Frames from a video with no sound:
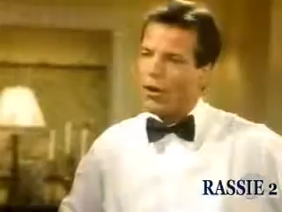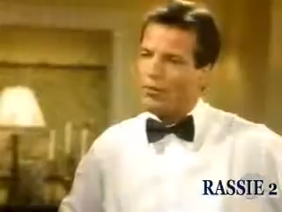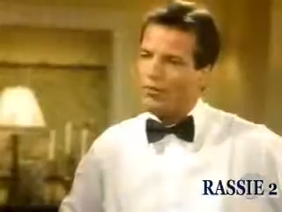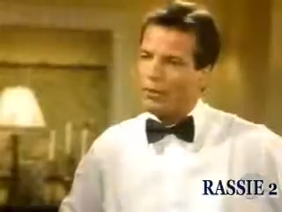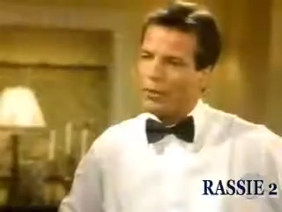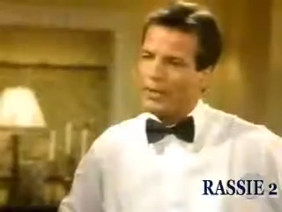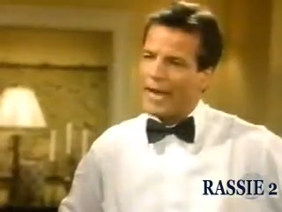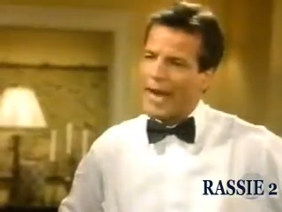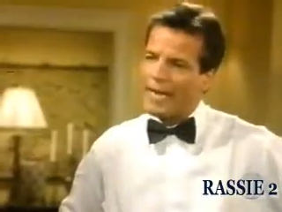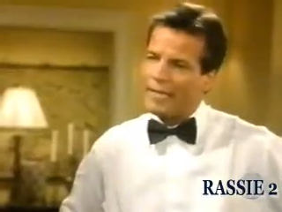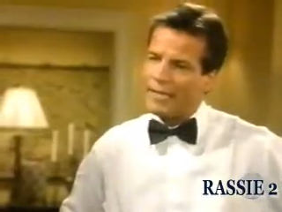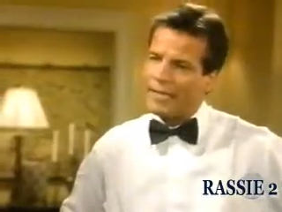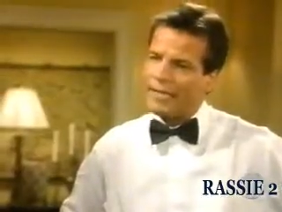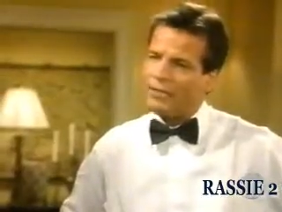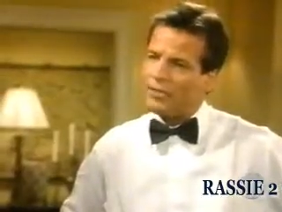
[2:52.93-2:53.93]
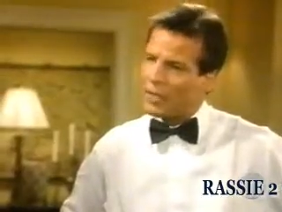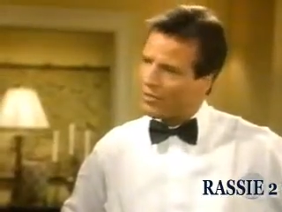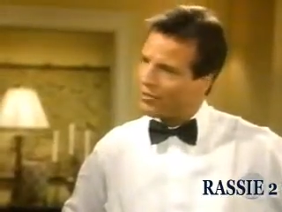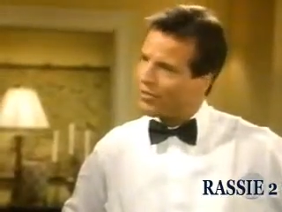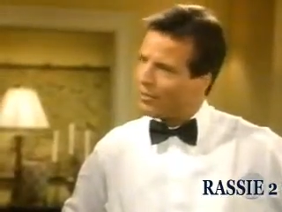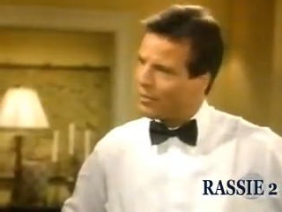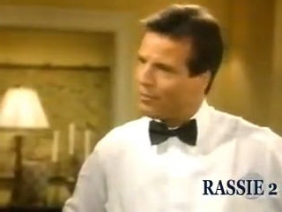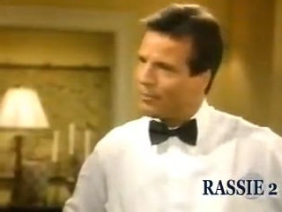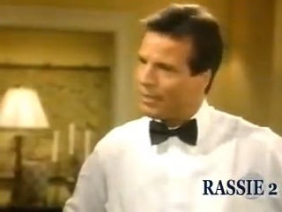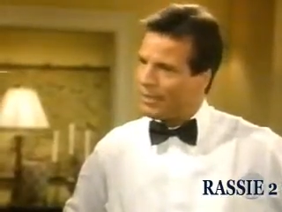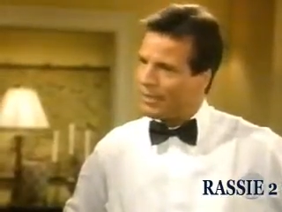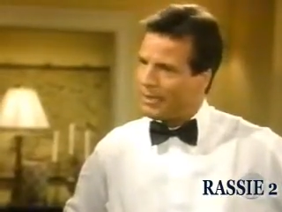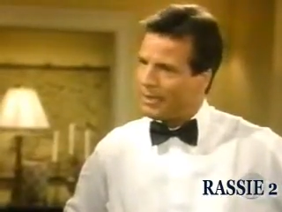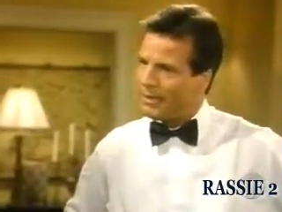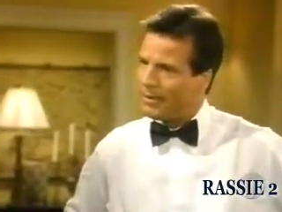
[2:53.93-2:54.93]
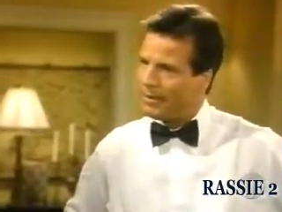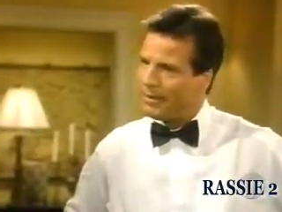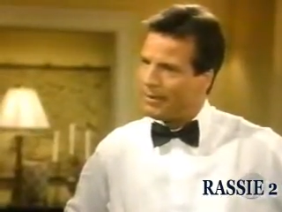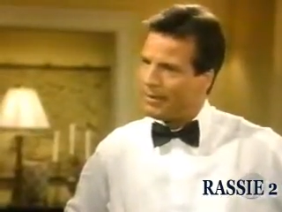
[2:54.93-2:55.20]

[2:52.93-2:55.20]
you're overreacting just a little bit here.